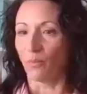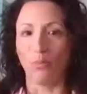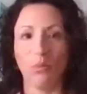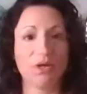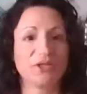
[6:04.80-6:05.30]

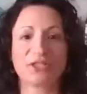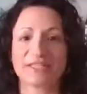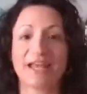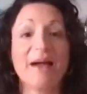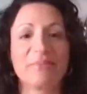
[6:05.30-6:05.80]
what just
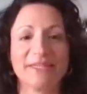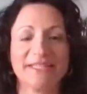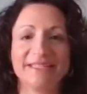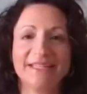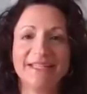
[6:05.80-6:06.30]

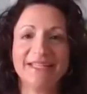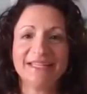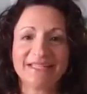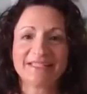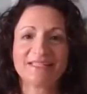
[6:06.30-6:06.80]
happened?
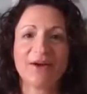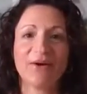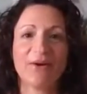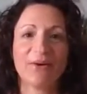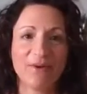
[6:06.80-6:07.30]

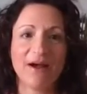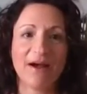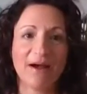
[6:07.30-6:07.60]
So